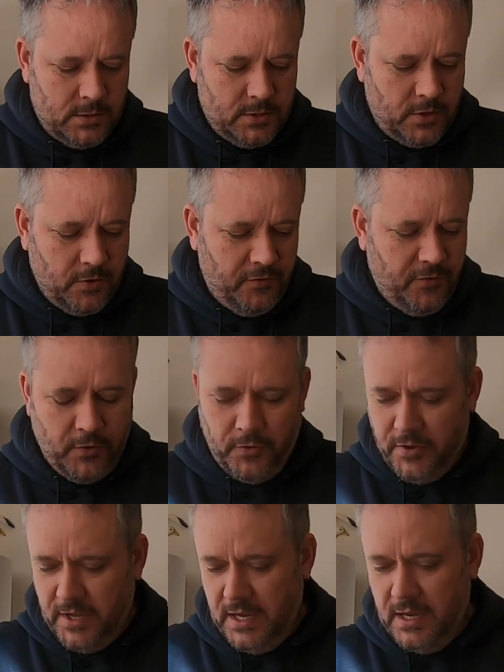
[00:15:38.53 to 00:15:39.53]
So
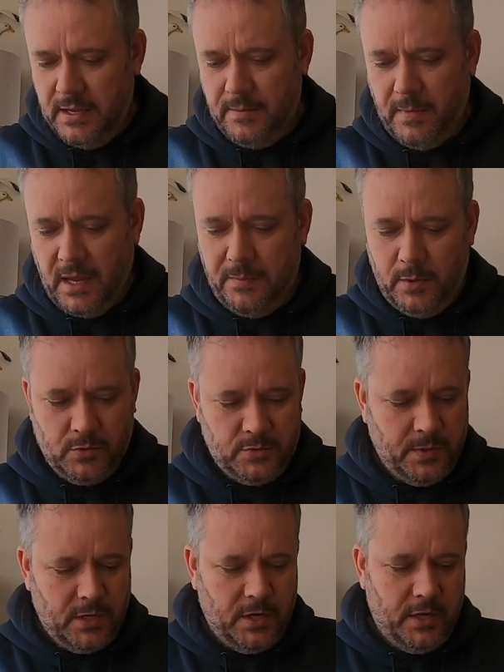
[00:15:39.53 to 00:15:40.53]
for the maples,
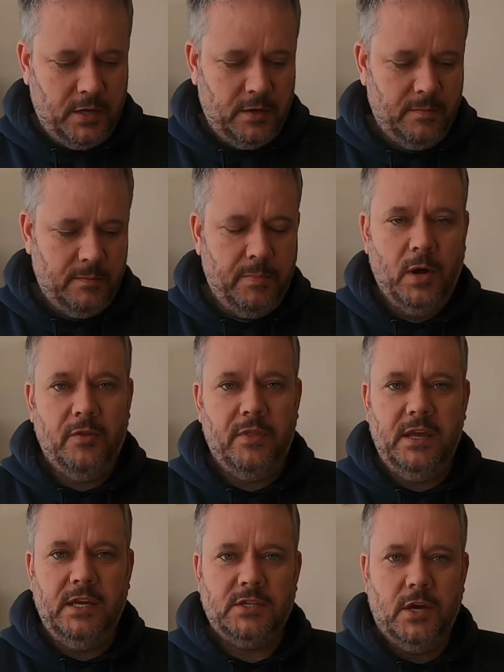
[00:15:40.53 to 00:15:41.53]
we're going to pot
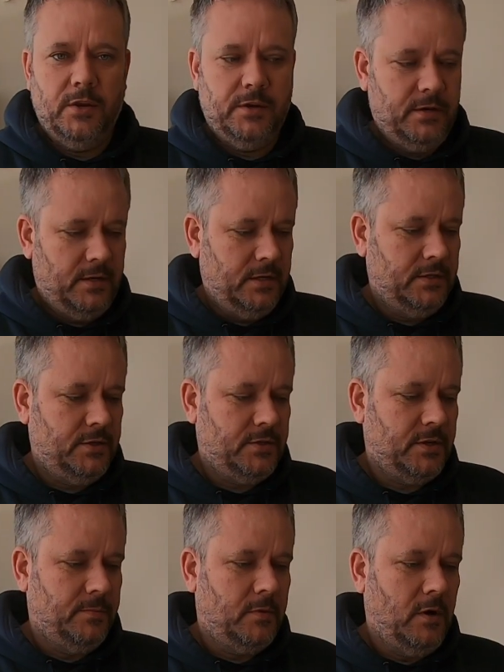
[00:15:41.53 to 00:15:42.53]
these on into
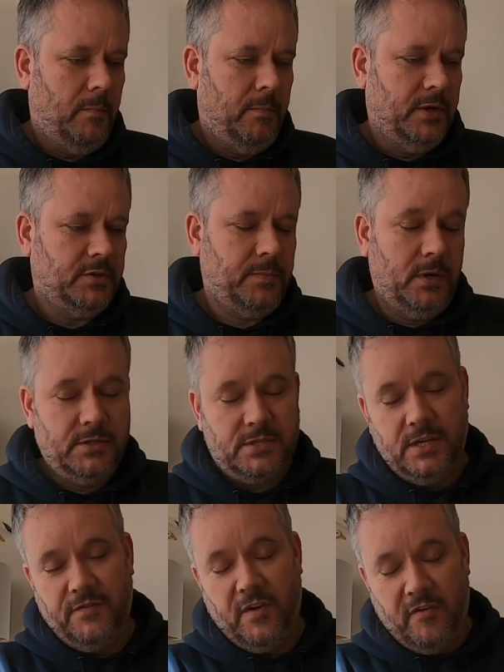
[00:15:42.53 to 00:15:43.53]
some compost pots,
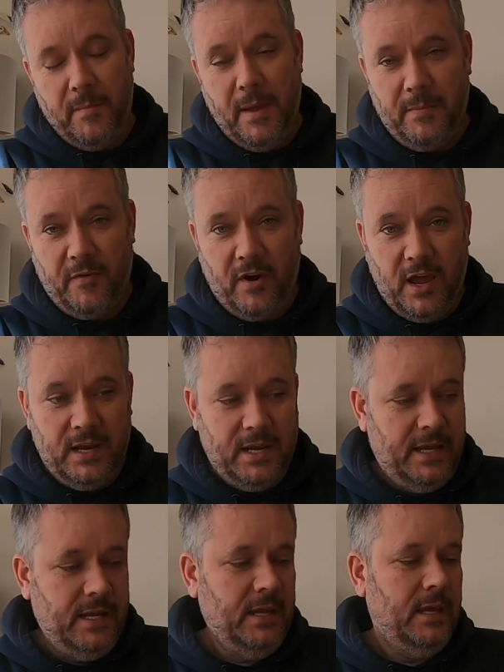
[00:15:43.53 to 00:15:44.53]
and if I remember
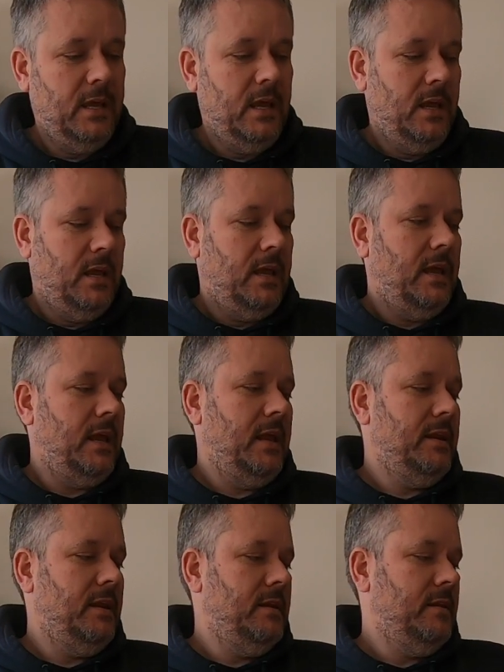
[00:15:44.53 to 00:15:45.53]
rightly,
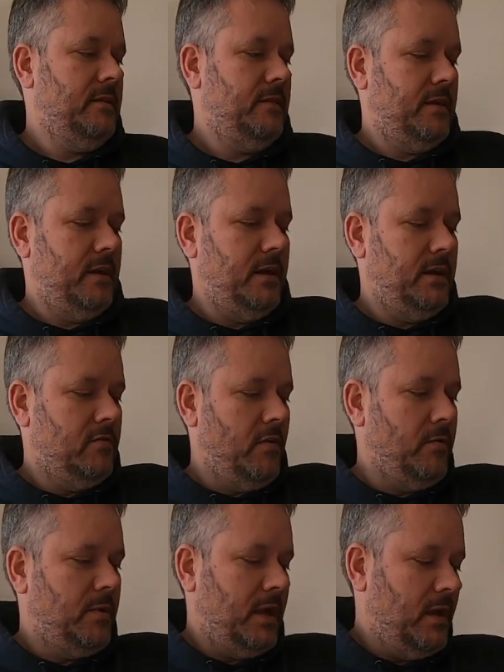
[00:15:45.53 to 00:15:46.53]
in the
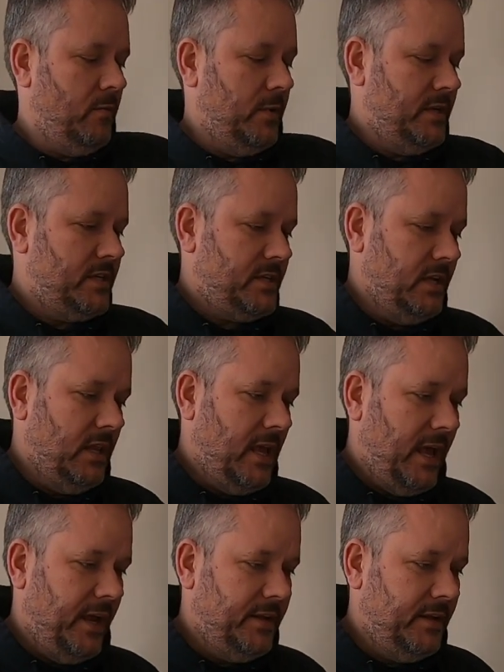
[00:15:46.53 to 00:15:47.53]
grow kit we still
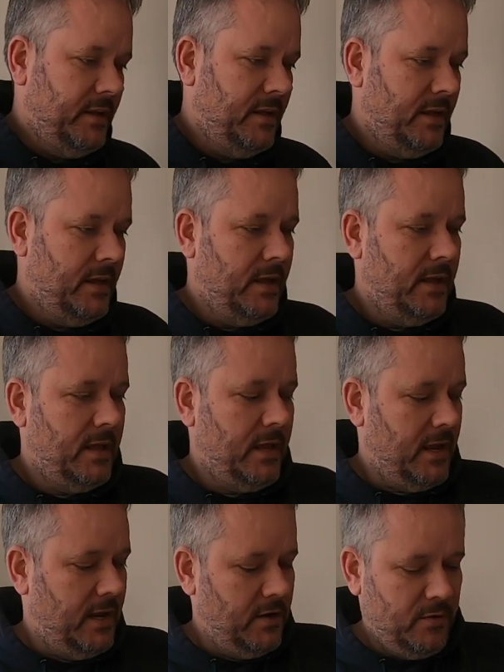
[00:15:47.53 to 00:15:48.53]
had
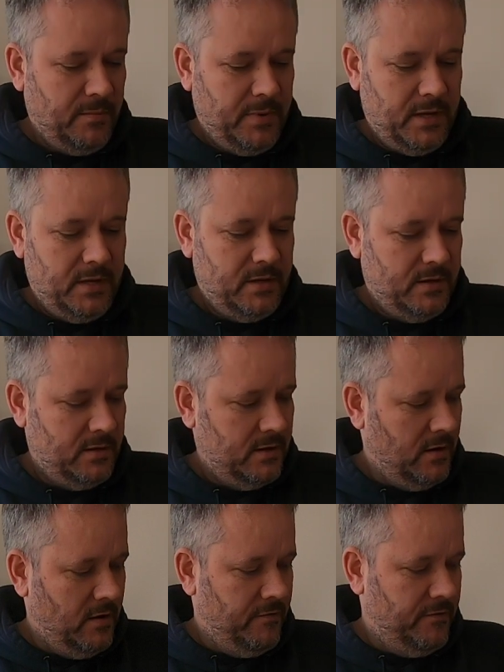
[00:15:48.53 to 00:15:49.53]
a number
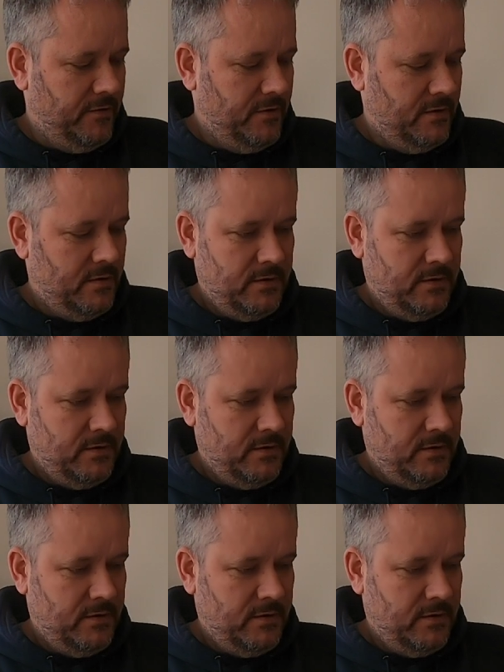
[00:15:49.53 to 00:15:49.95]
of